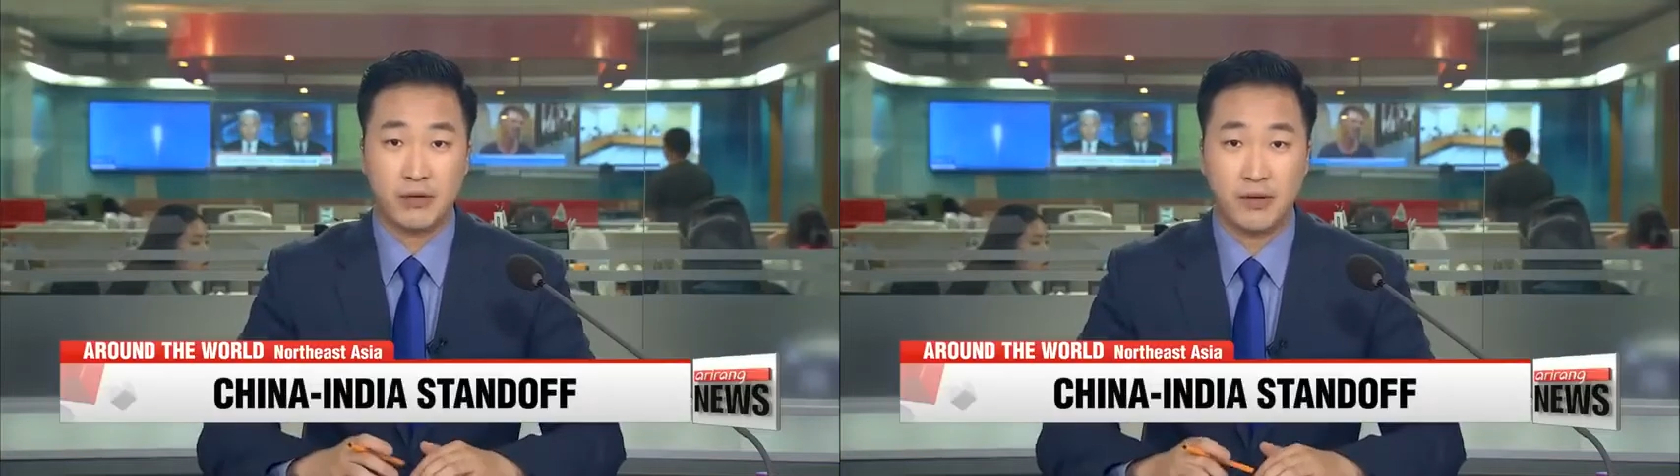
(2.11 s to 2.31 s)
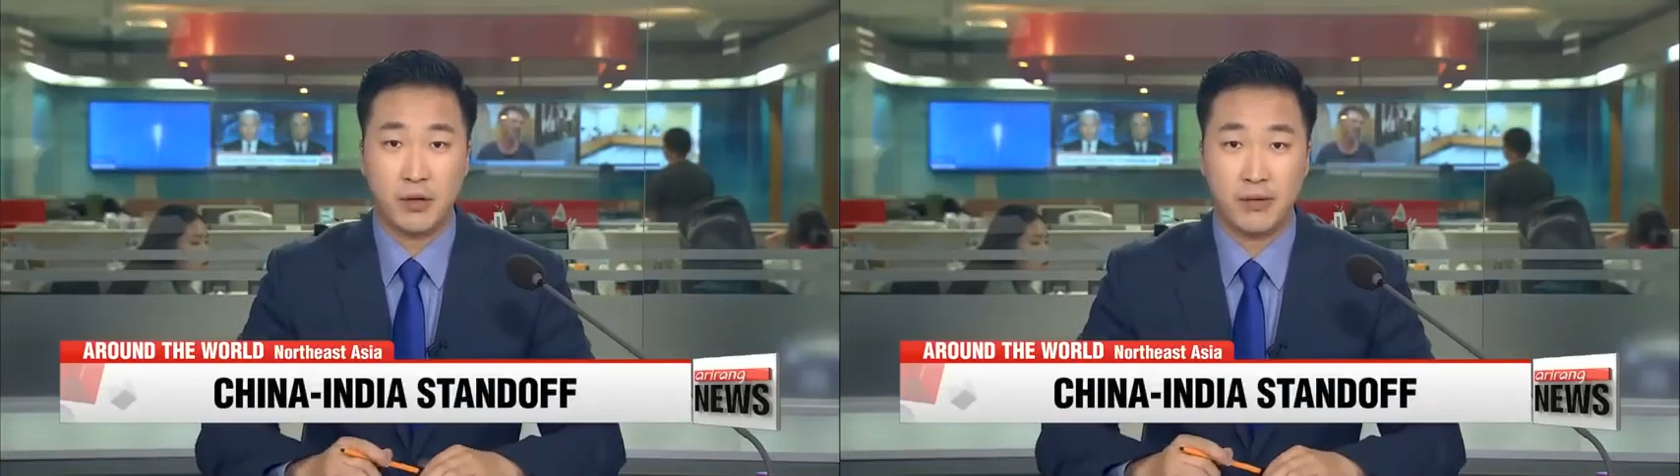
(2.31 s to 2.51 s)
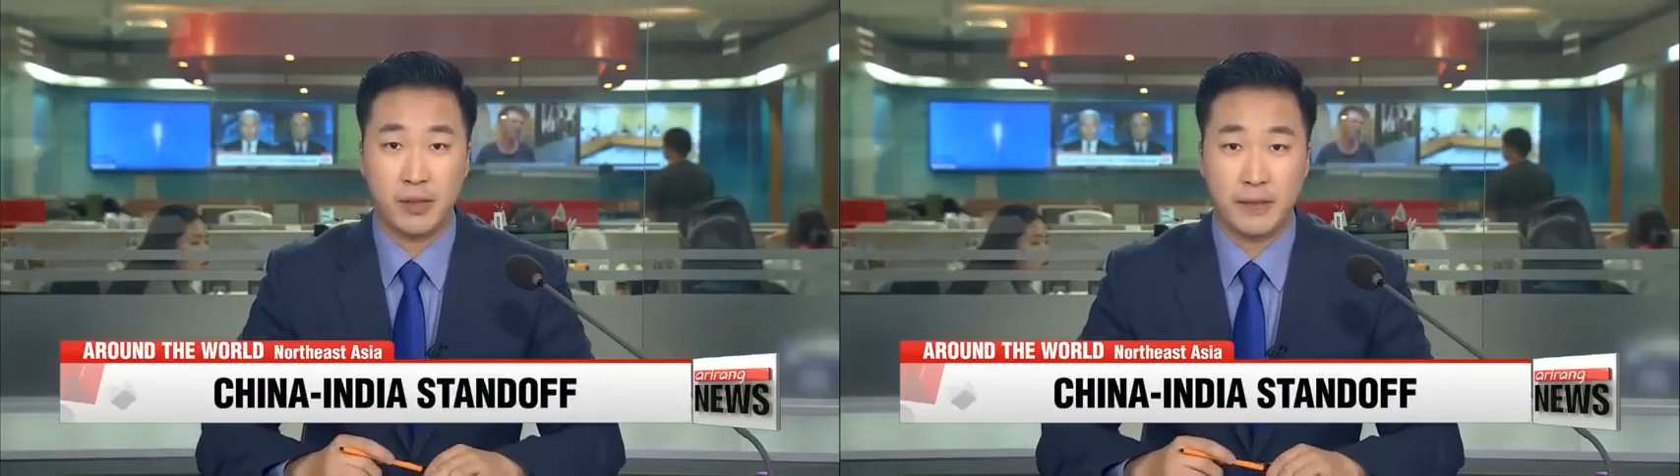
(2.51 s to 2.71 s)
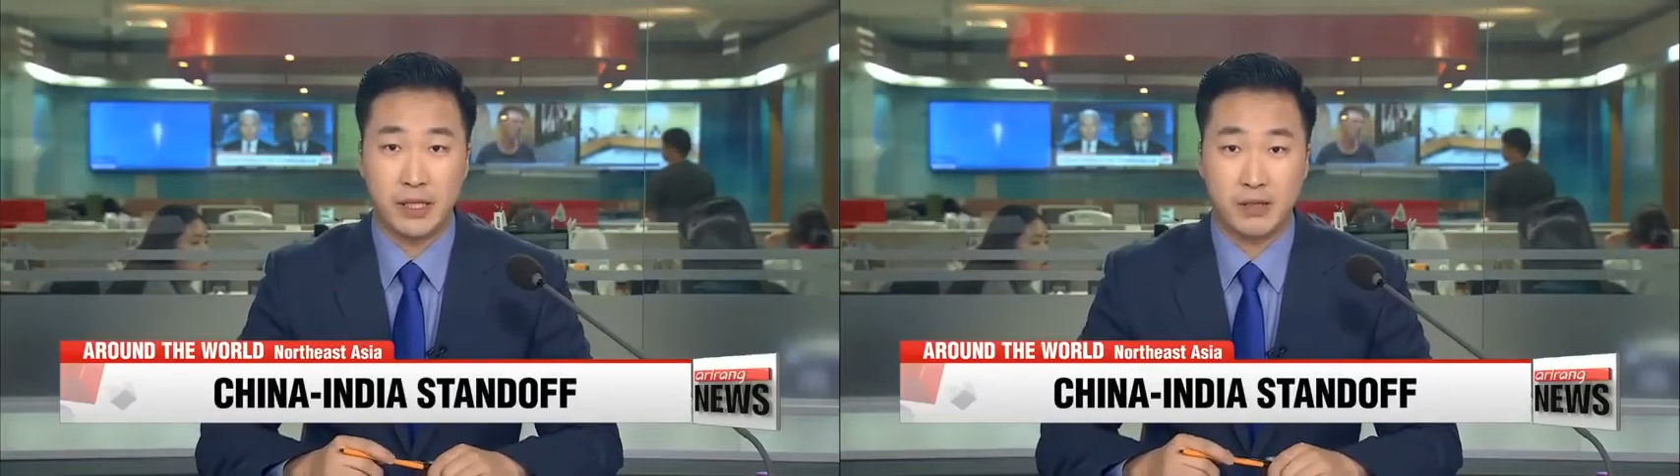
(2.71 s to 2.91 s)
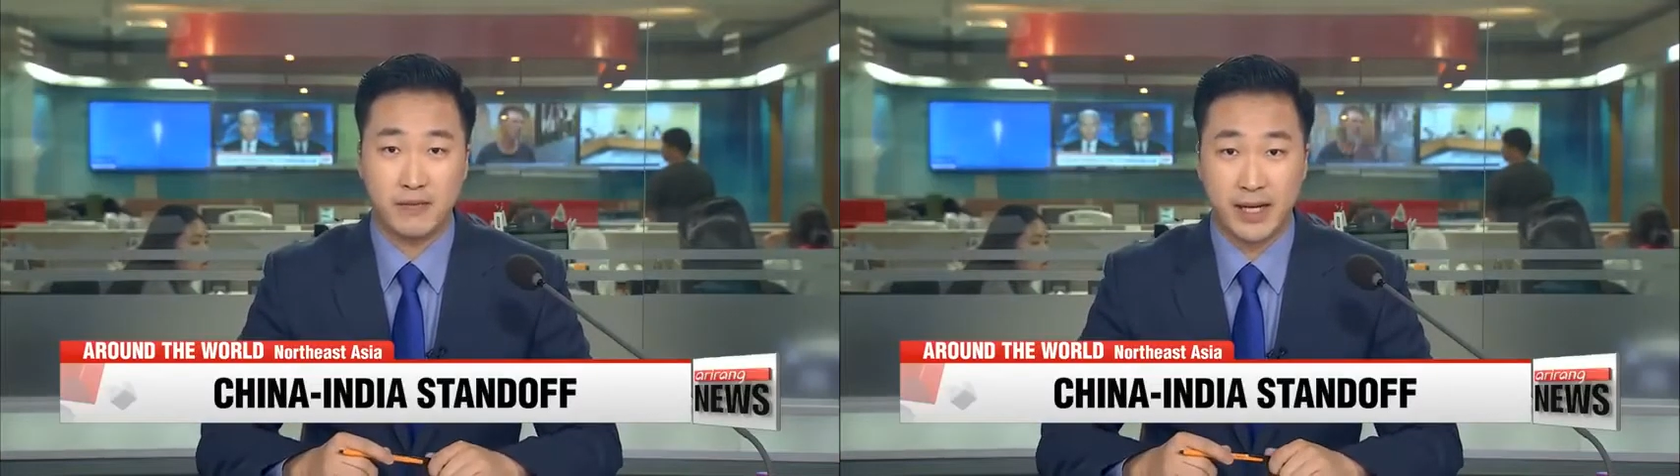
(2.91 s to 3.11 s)
over a piece
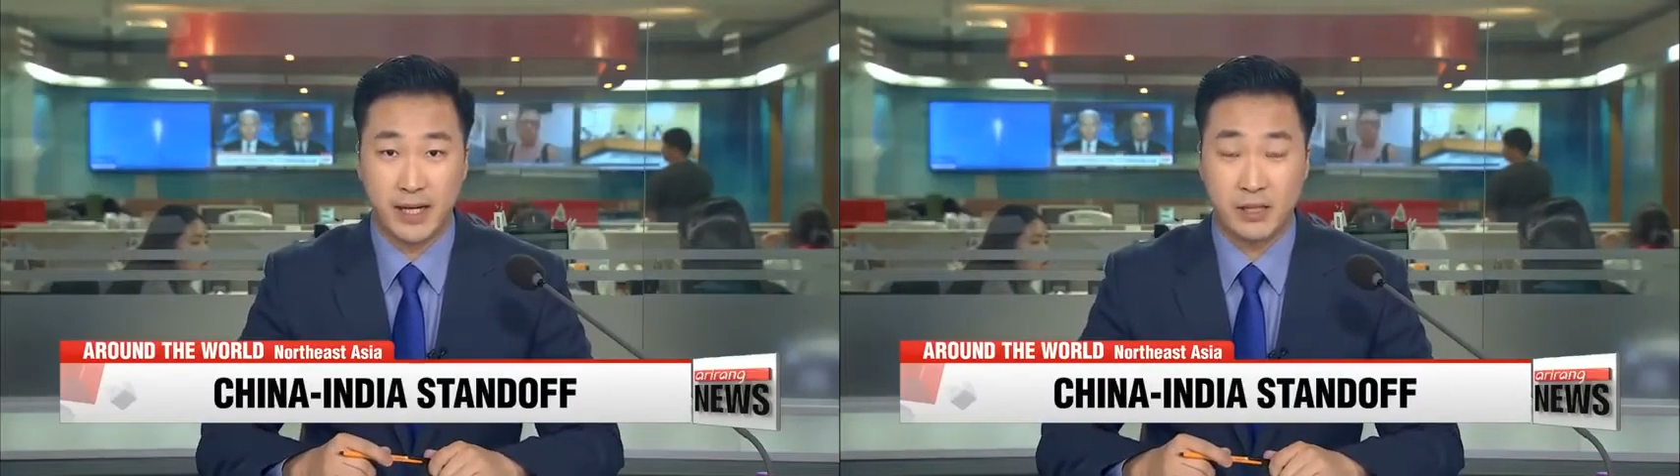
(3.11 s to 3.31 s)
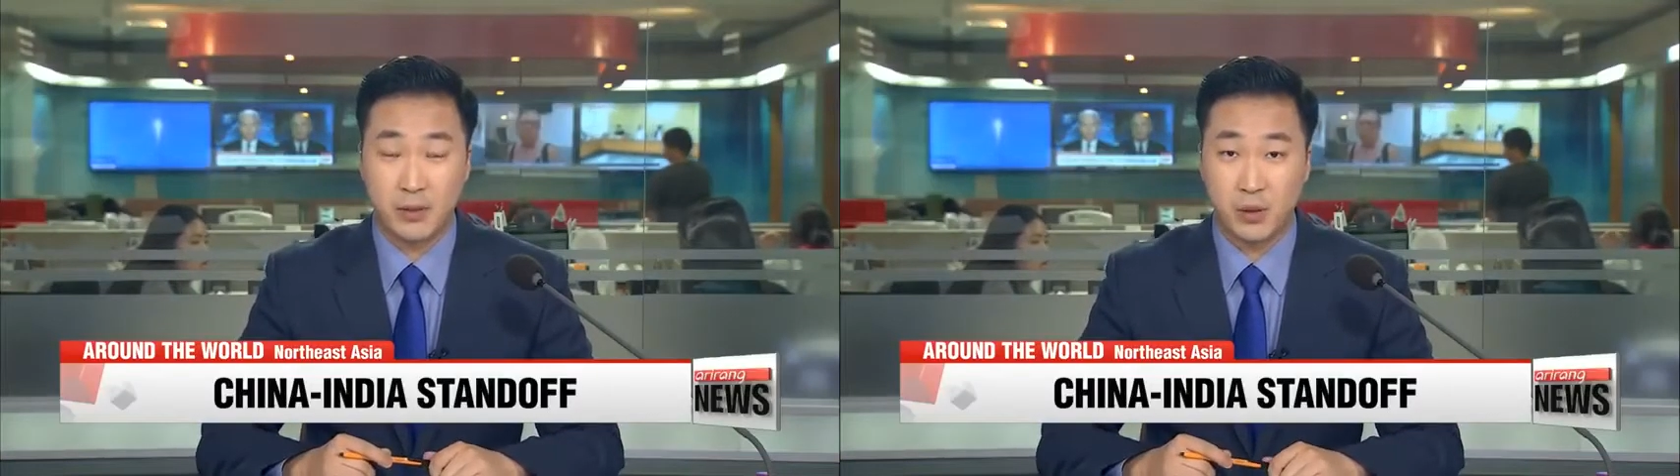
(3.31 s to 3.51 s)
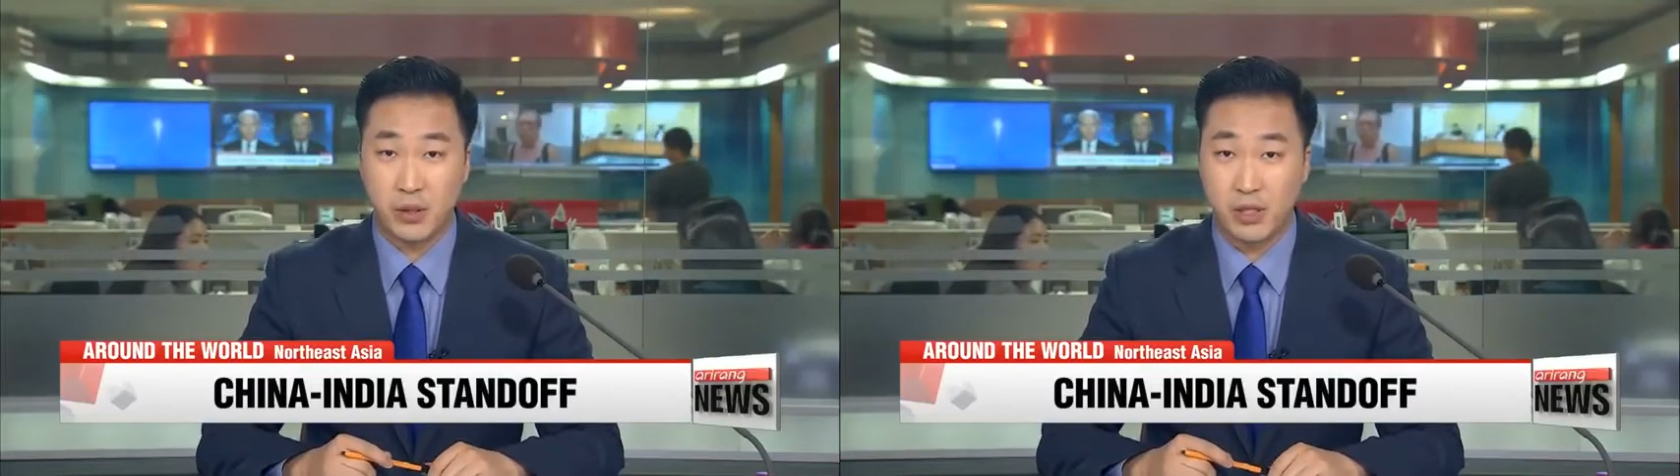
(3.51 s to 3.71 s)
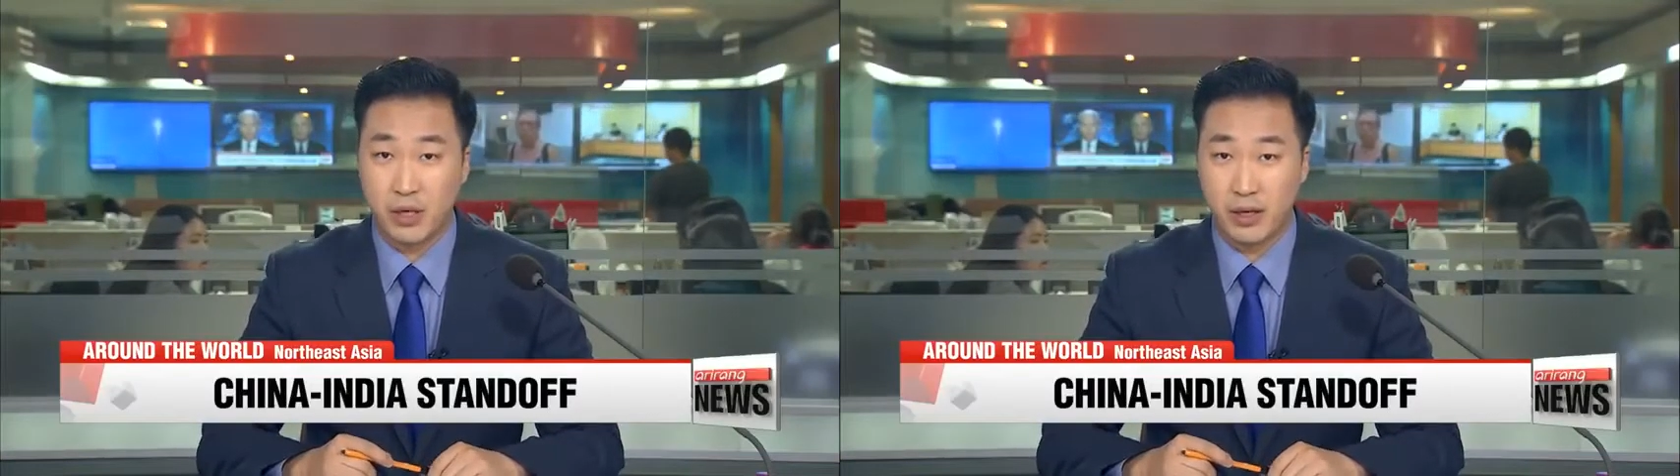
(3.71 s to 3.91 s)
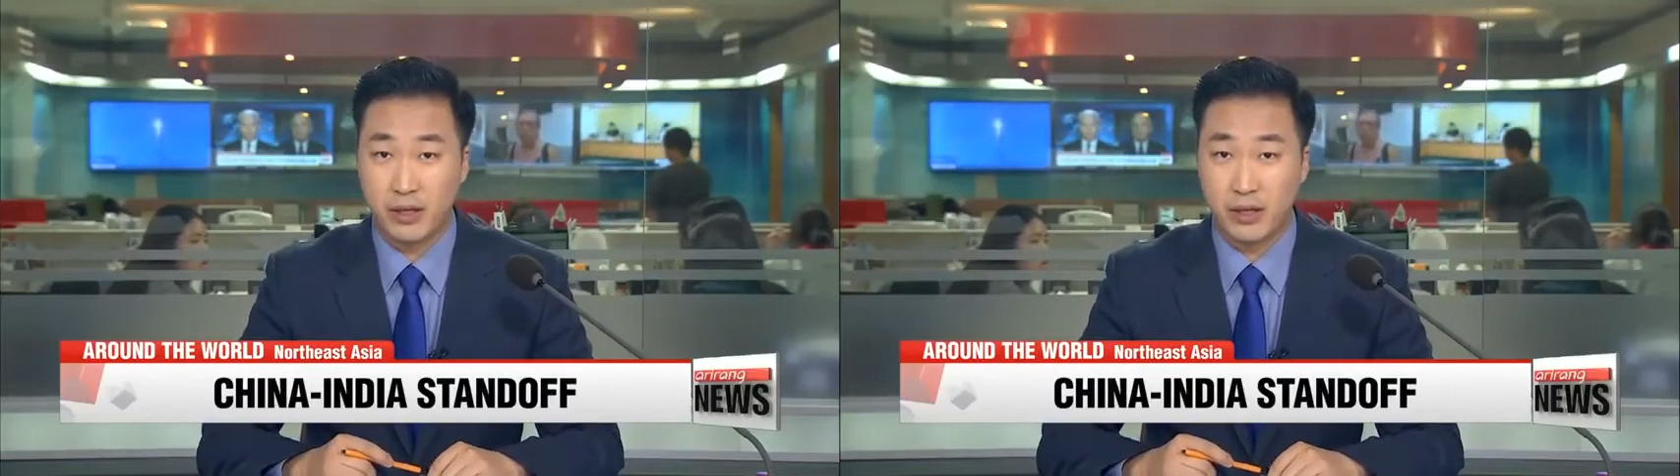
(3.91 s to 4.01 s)
of land between China